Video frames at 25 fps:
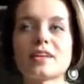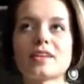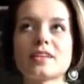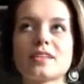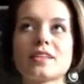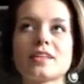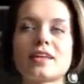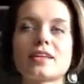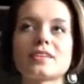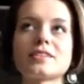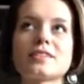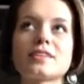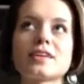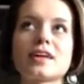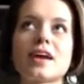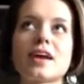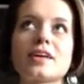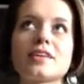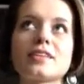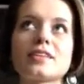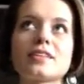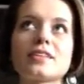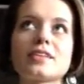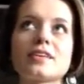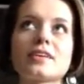And that's the kind
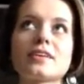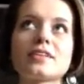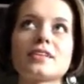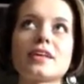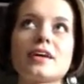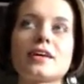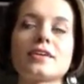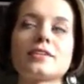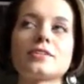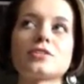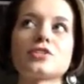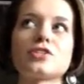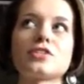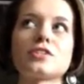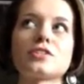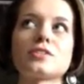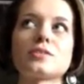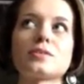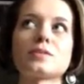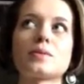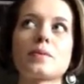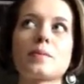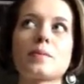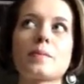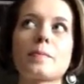of thing that
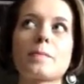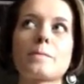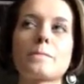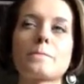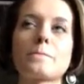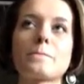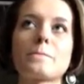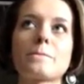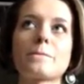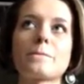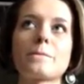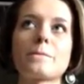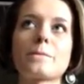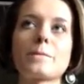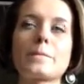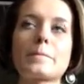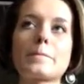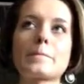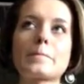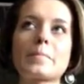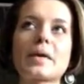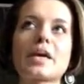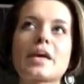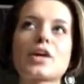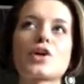just
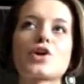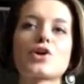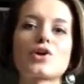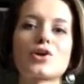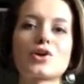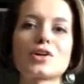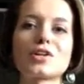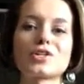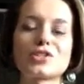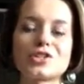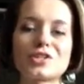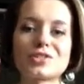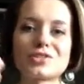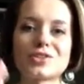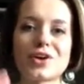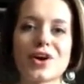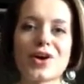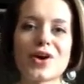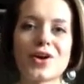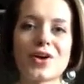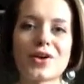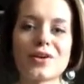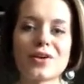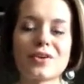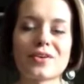encourages
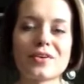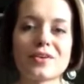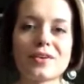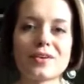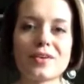our